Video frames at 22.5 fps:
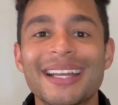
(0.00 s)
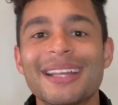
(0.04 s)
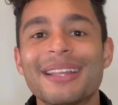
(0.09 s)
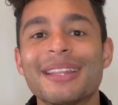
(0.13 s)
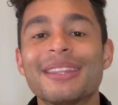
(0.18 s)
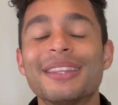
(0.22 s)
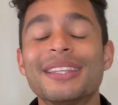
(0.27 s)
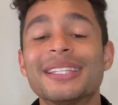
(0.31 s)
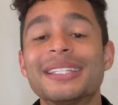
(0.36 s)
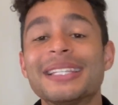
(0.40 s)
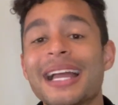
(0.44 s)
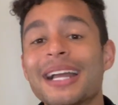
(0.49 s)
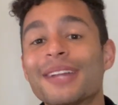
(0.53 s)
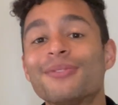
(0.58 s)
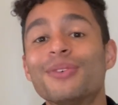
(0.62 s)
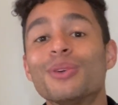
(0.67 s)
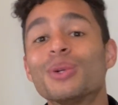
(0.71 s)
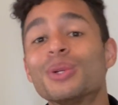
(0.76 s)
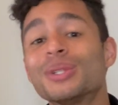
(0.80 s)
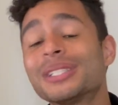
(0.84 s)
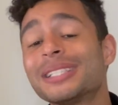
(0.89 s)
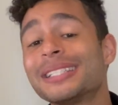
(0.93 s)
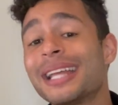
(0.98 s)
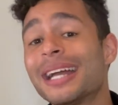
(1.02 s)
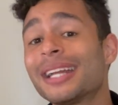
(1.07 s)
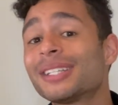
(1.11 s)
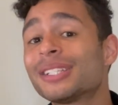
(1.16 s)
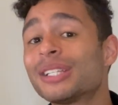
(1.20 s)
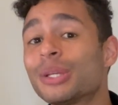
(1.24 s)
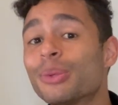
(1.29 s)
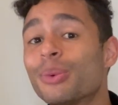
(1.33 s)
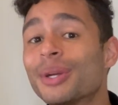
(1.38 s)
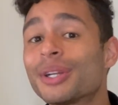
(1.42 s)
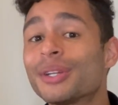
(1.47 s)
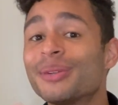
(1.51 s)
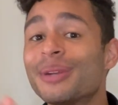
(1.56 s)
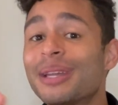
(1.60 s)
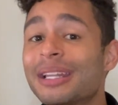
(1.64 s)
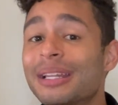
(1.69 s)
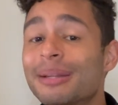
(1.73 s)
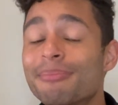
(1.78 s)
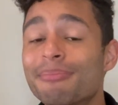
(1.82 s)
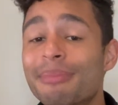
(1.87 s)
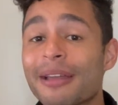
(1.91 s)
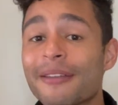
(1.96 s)
The stacked vocals is actually what
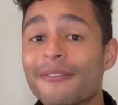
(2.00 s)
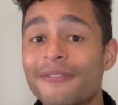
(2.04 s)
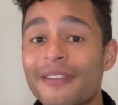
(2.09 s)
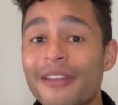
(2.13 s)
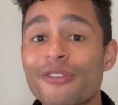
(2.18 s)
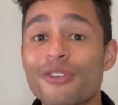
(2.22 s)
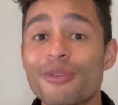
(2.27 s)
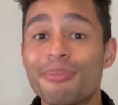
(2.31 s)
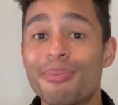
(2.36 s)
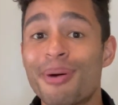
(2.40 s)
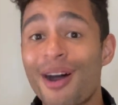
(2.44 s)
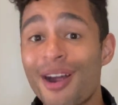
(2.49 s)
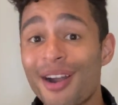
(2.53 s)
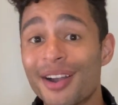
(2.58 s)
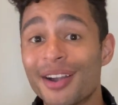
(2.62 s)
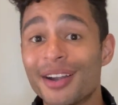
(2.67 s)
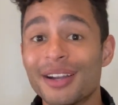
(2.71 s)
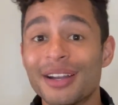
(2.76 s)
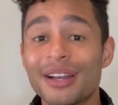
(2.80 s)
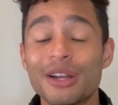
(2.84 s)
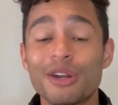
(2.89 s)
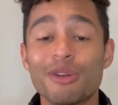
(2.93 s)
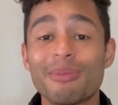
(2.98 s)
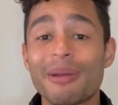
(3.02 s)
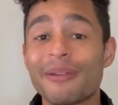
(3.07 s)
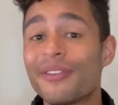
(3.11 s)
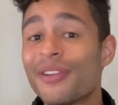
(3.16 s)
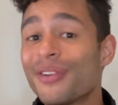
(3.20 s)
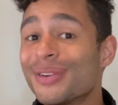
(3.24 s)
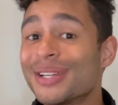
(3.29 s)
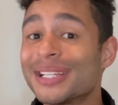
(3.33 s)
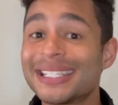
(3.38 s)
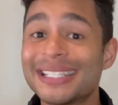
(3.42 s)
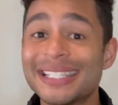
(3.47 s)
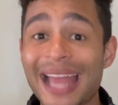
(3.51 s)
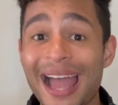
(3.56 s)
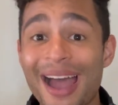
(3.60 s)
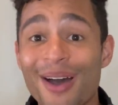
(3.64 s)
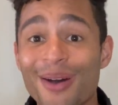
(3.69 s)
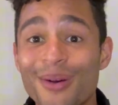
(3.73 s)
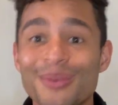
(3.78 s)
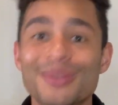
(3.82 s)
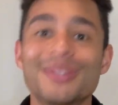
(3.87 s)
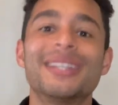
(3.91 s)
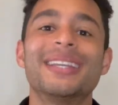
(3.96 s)
created my favorite part, my favorite
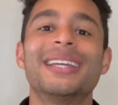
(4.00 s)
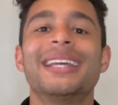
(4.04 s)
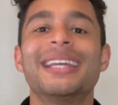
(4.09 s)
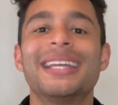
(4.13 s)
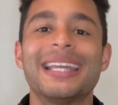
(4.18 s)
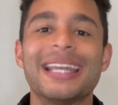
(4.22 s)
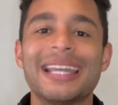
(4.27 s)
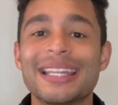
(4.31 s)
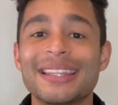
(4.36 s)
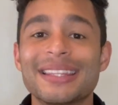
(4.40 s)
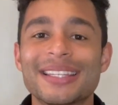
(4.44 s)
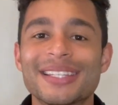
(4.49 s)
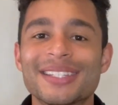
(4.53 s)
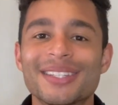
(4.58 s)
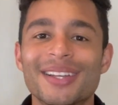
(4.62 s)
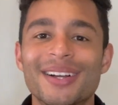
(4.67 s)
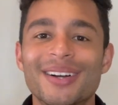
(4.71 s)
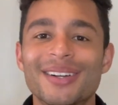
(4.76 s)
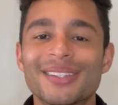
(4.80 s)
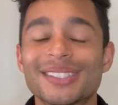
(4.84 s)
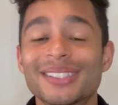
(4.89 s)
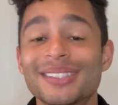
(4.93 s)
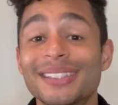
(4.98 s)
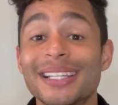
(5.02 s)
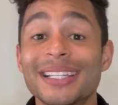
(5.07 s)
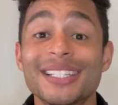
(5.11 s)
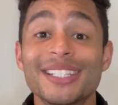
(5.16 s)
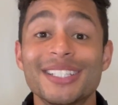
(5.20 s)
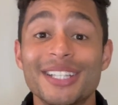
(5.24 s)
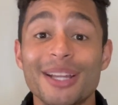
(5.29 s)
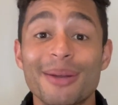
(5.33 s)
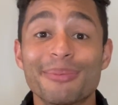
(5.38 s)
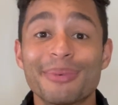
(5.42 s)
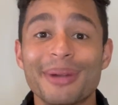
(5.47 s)
sound in this song. So let's jump